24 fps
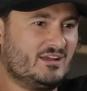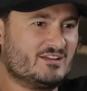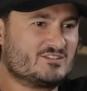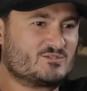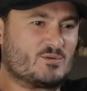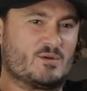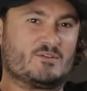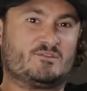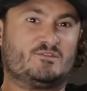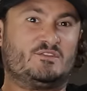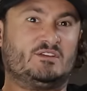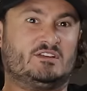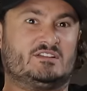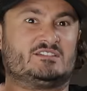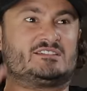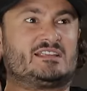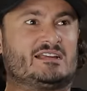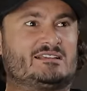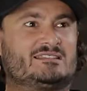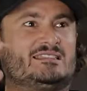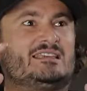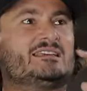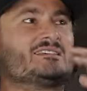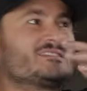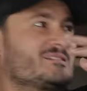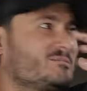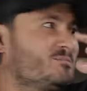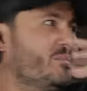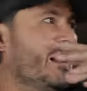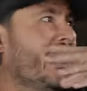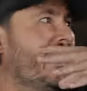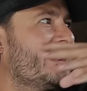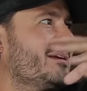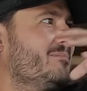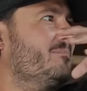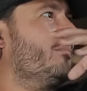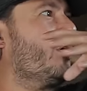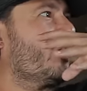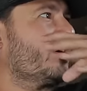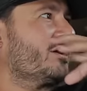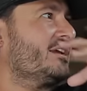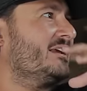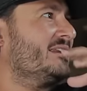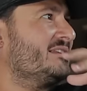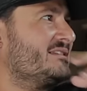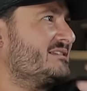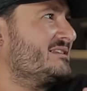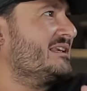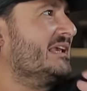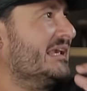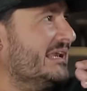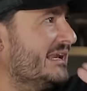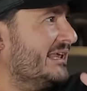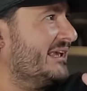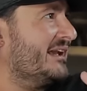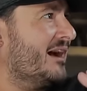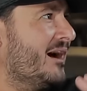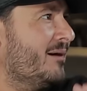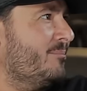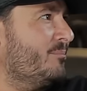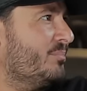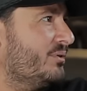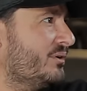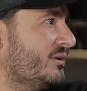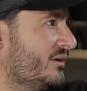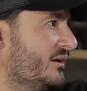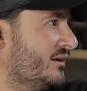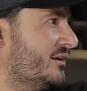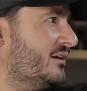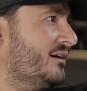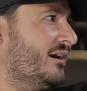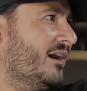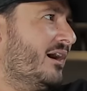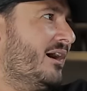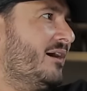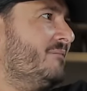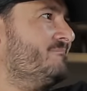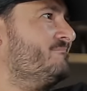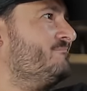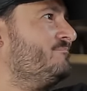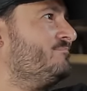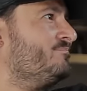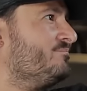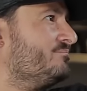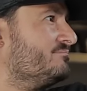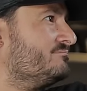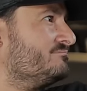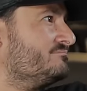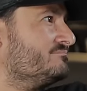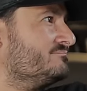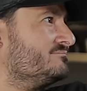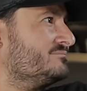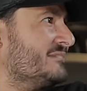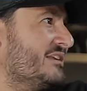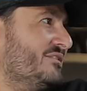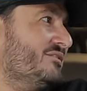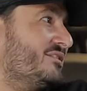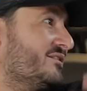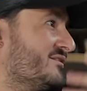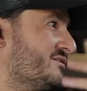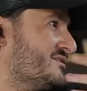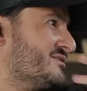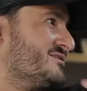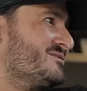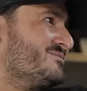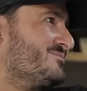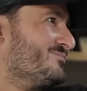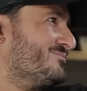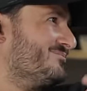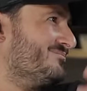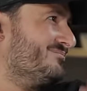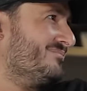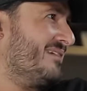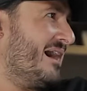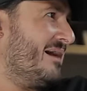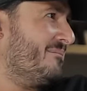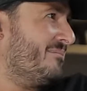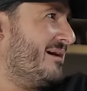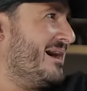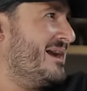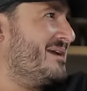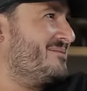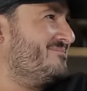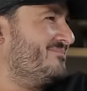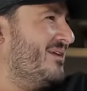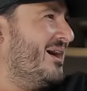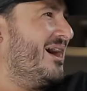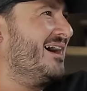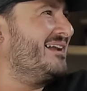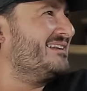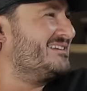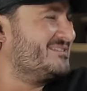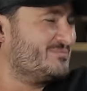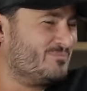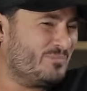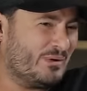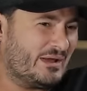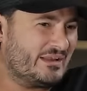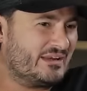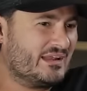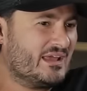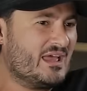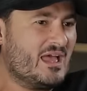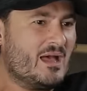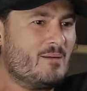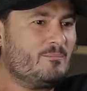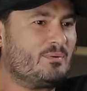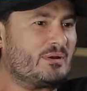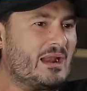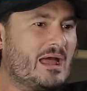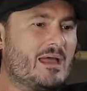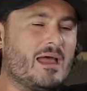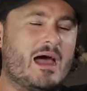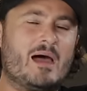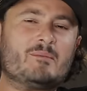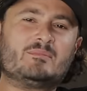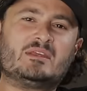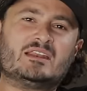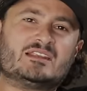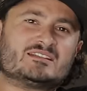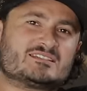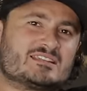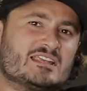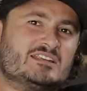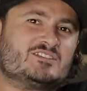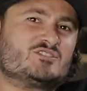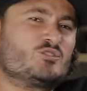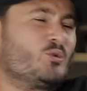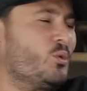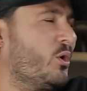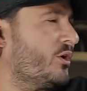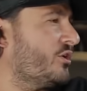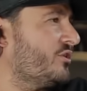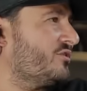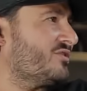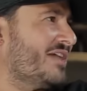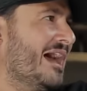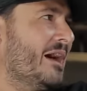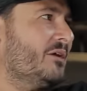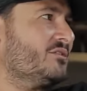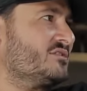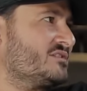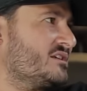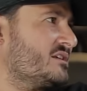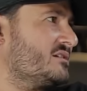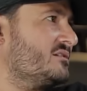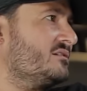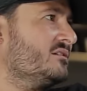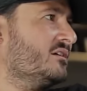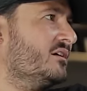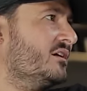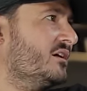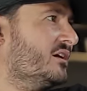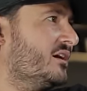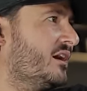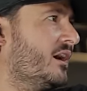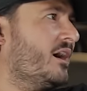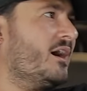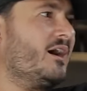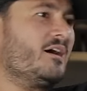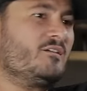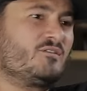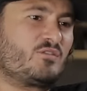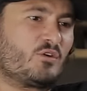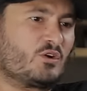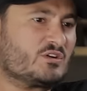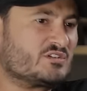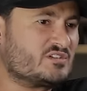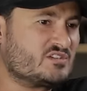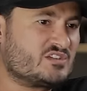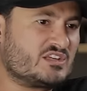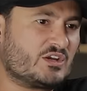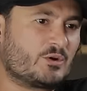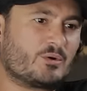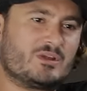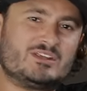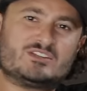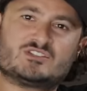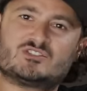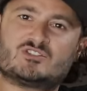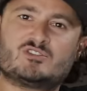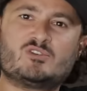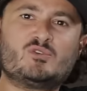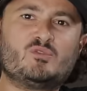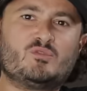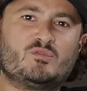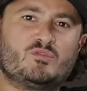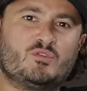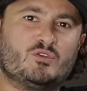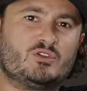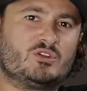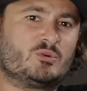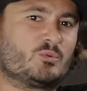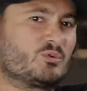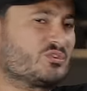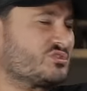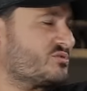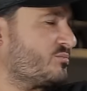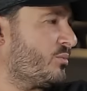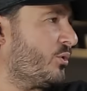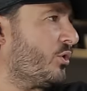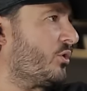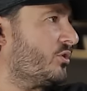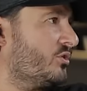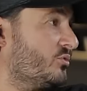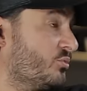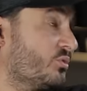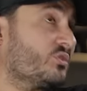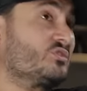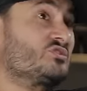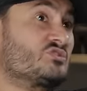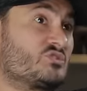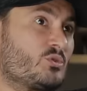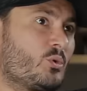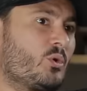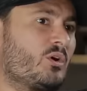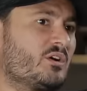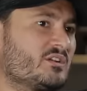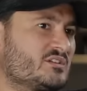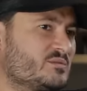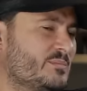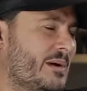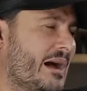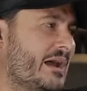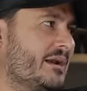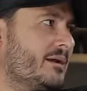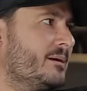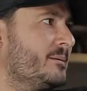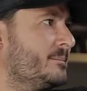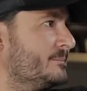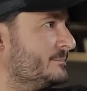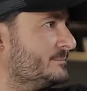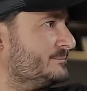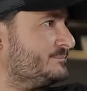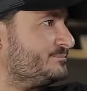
So it feels like the Espada market is heating up, even if it's not by much. But I'm going to say $200,000 for a Series 2 fully restored Espada.